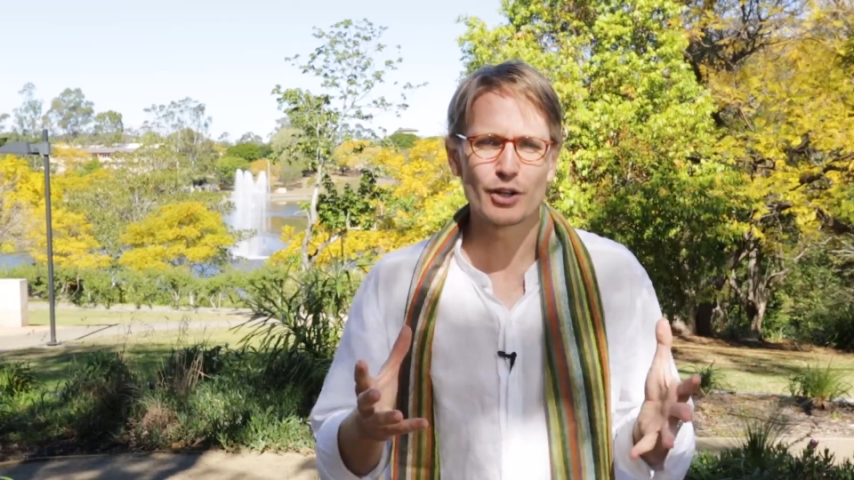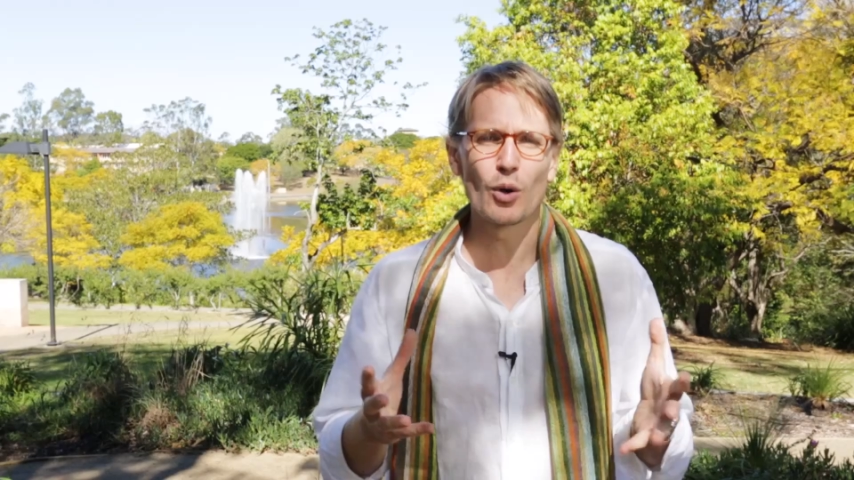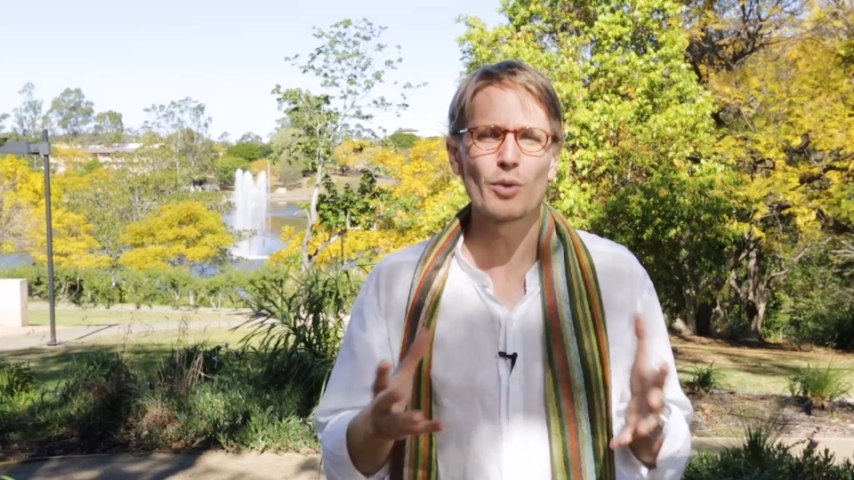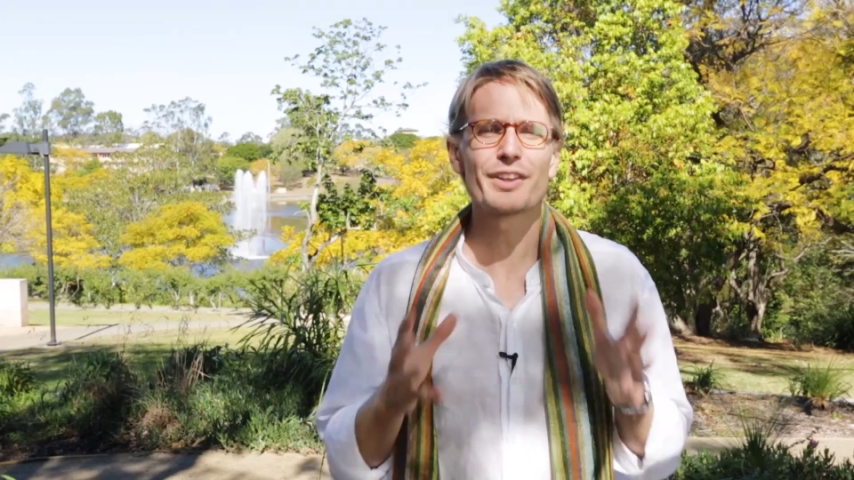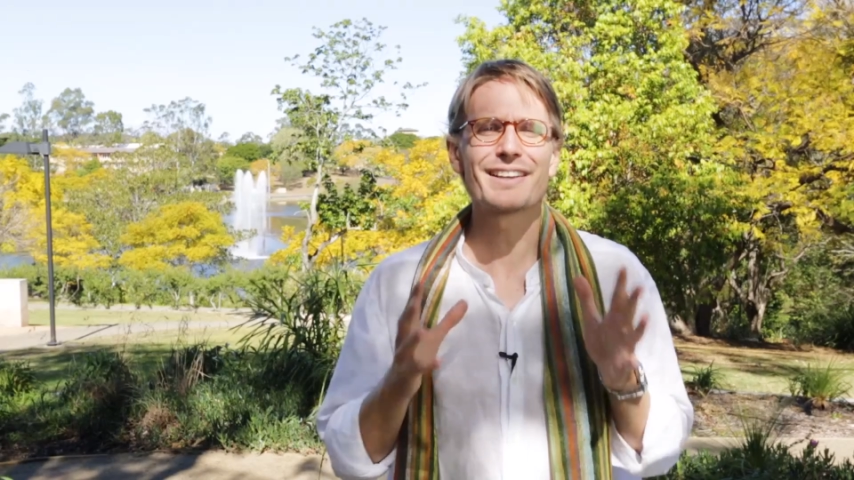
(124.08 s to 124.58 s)
can
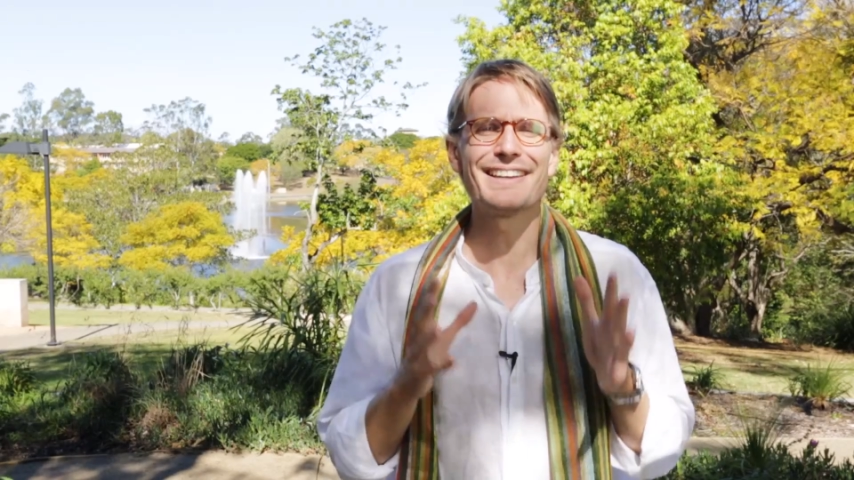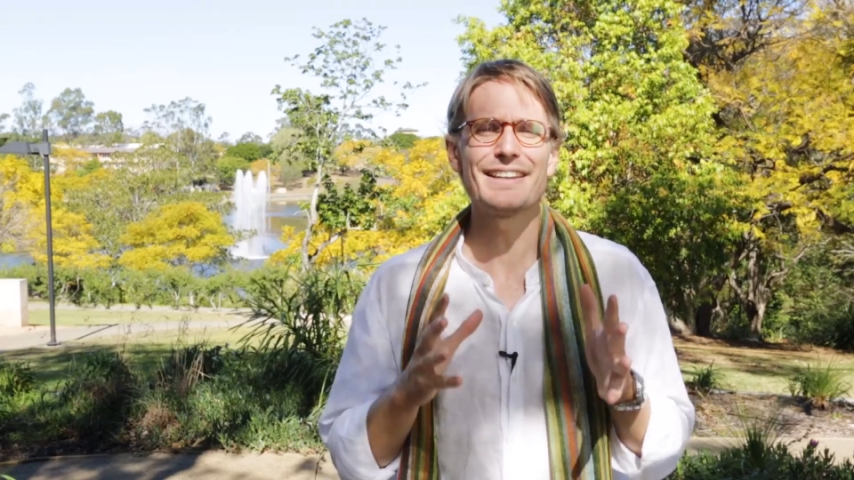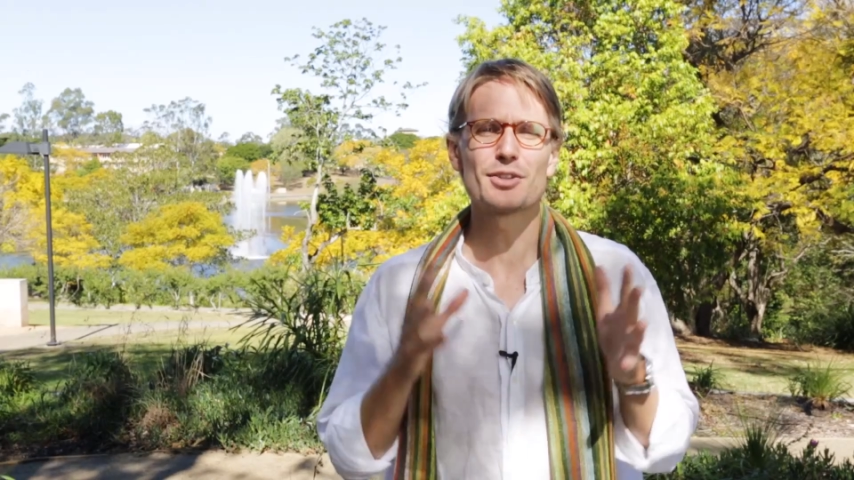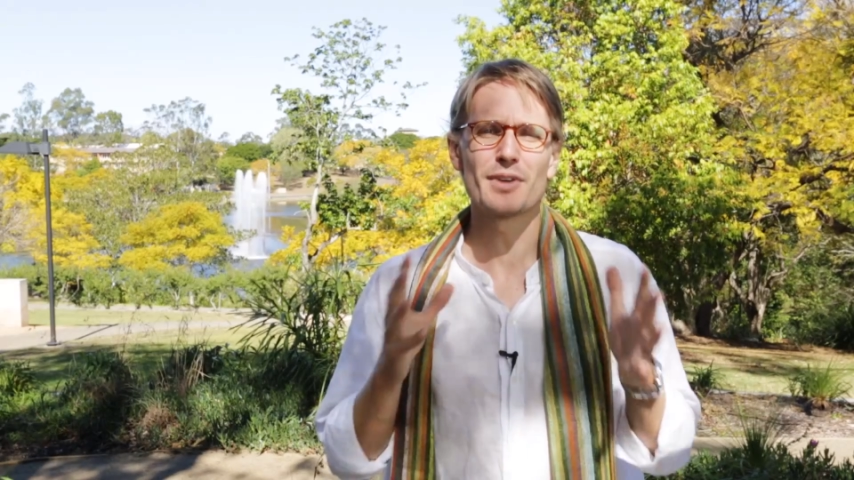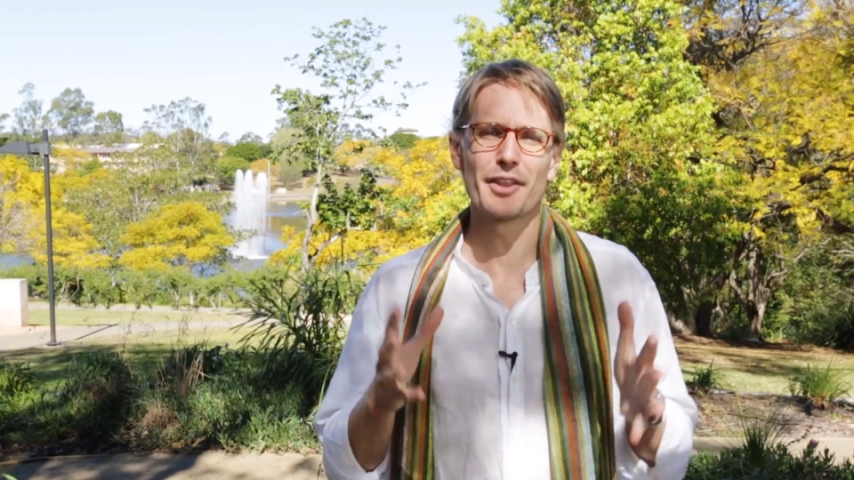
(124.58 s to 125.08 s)
hold the key
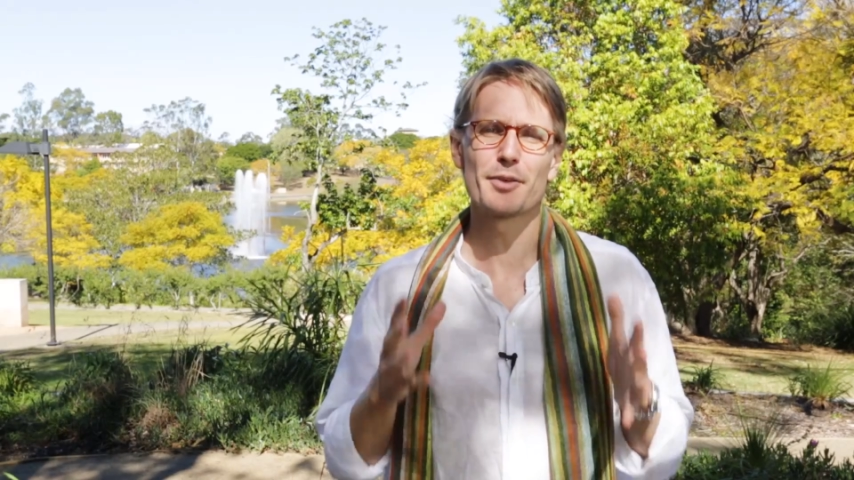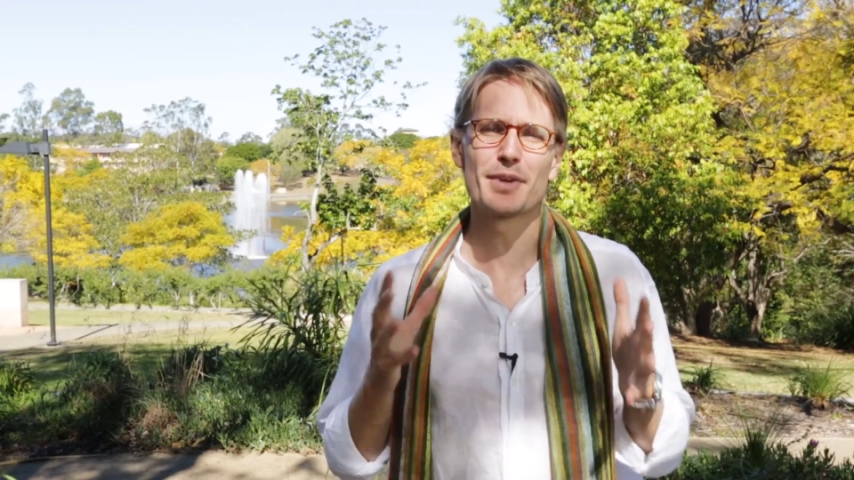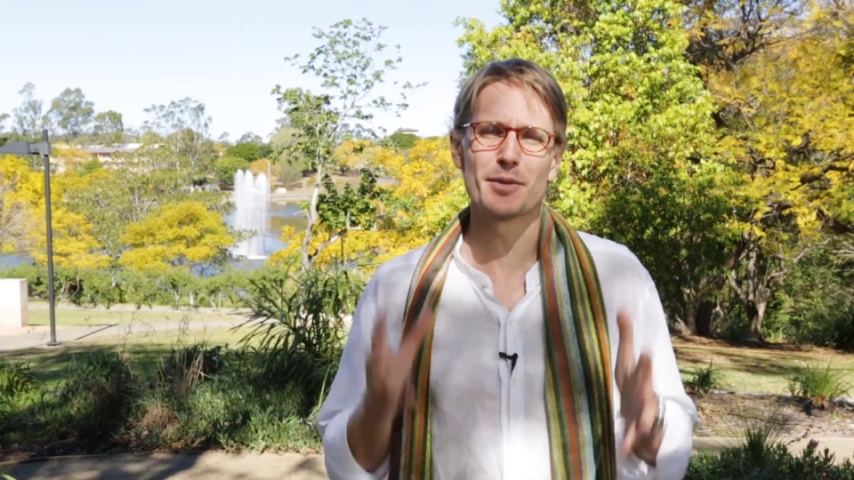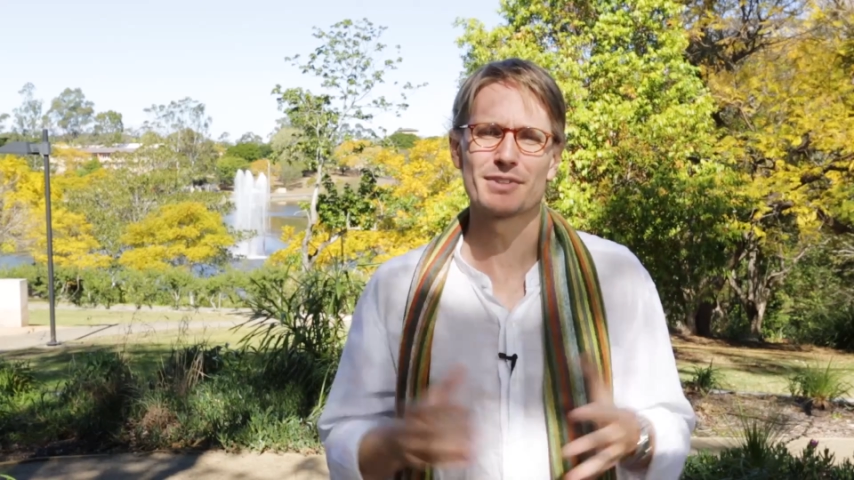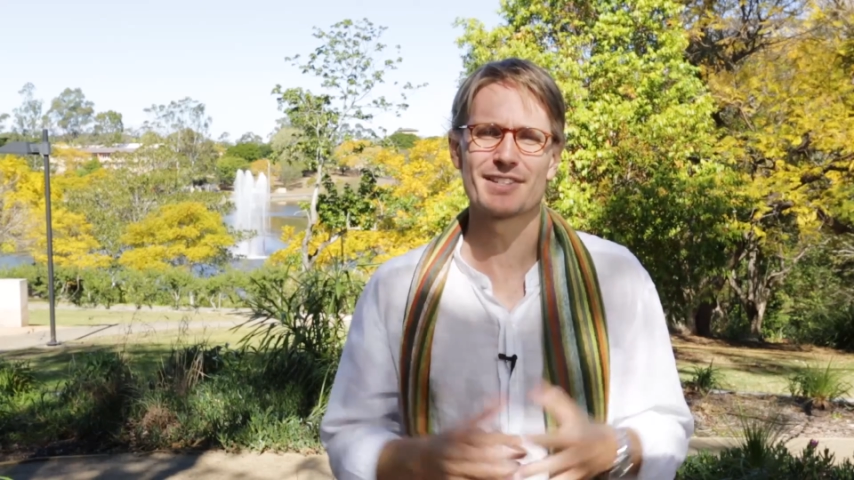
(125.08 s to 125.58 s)
to other
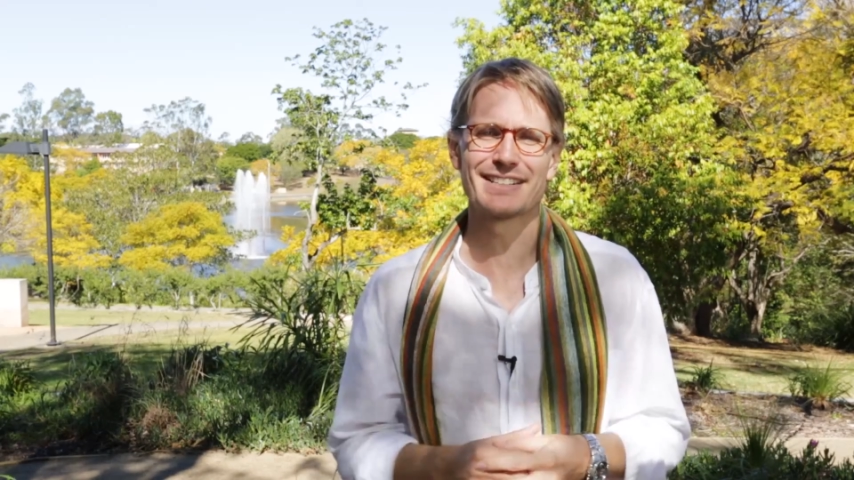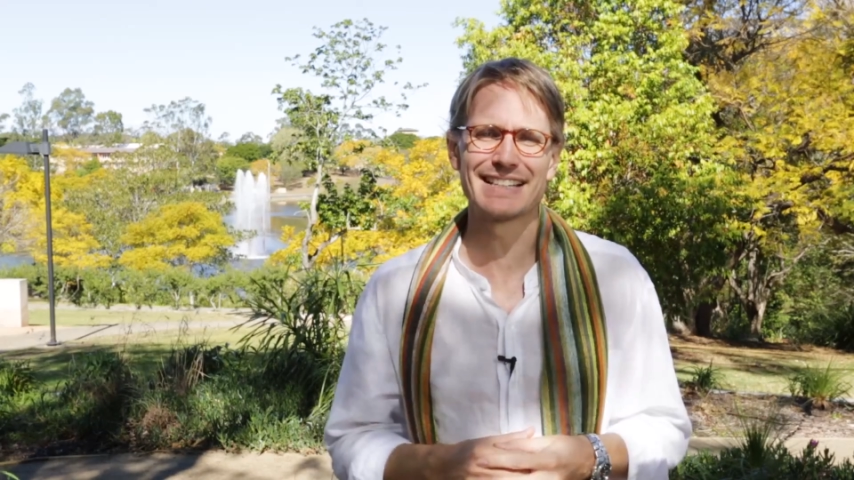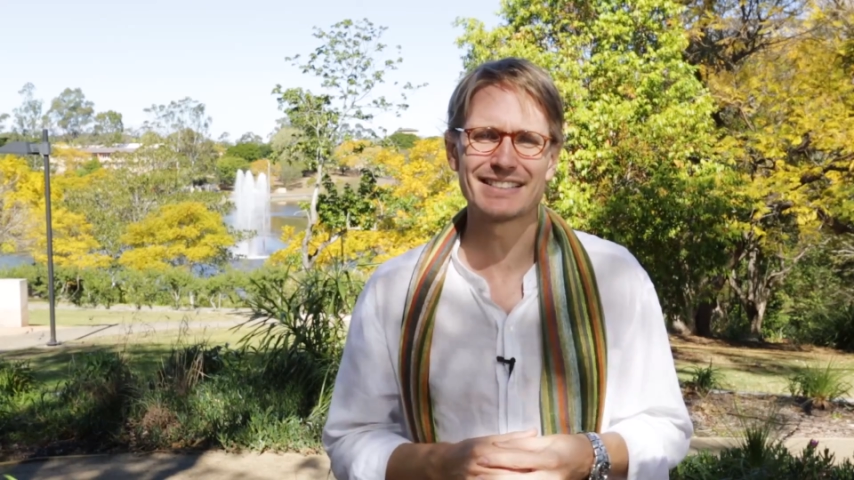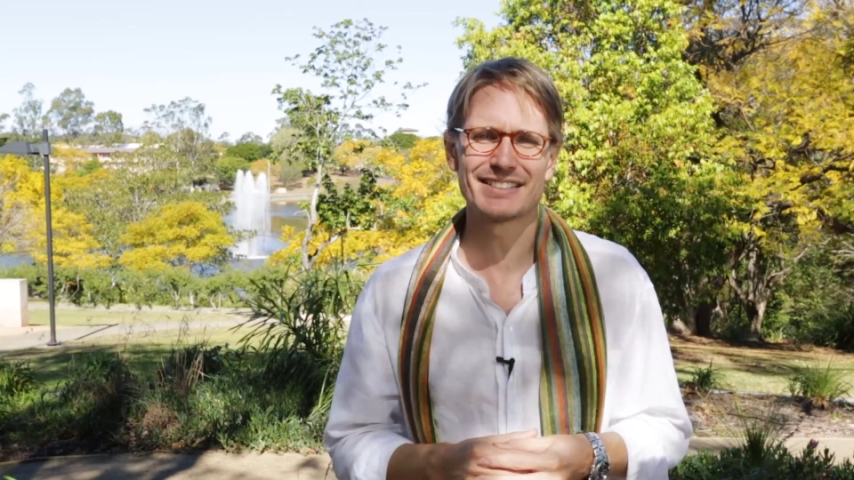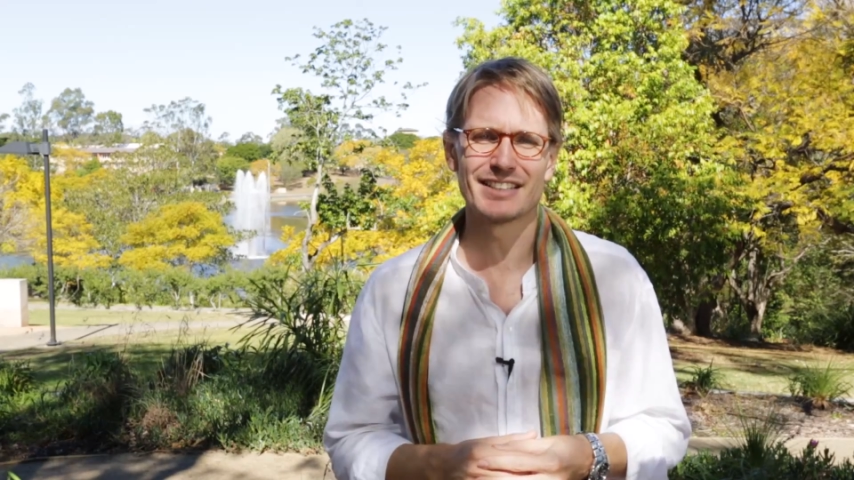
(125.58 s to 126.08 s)
people's
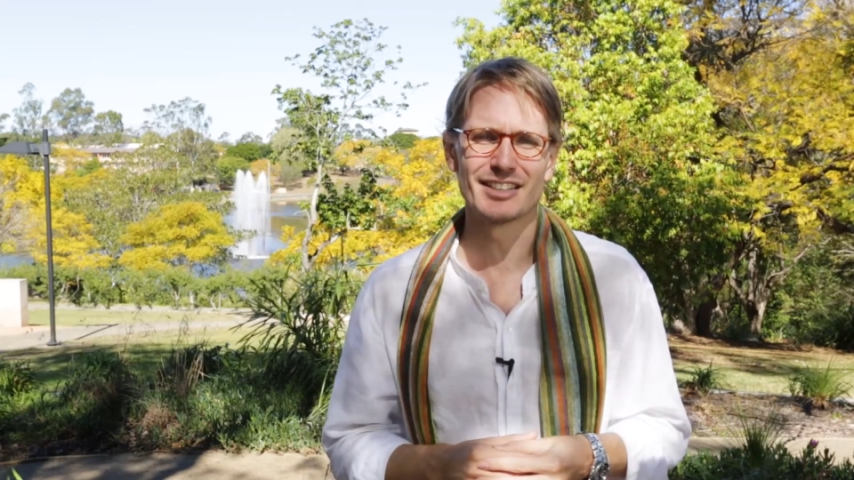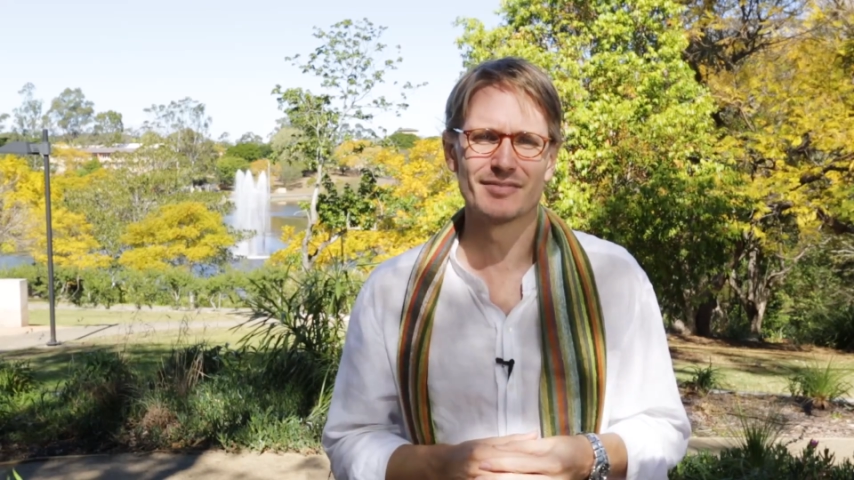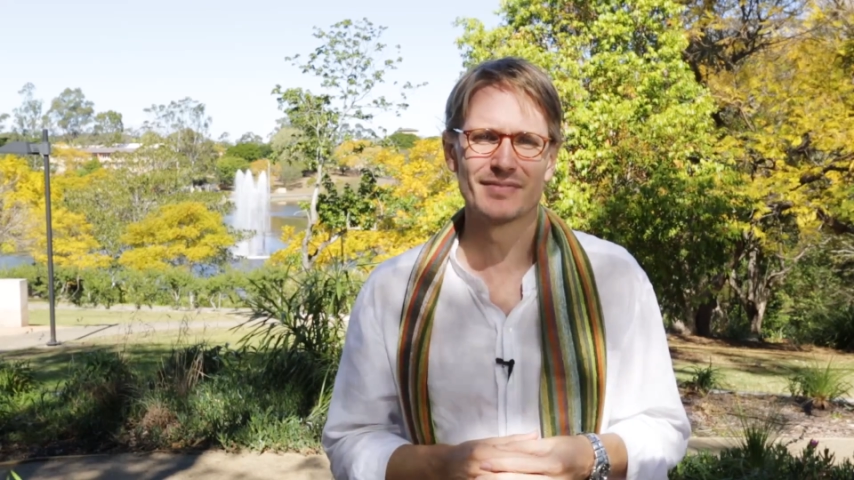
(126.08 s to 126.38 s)
identity,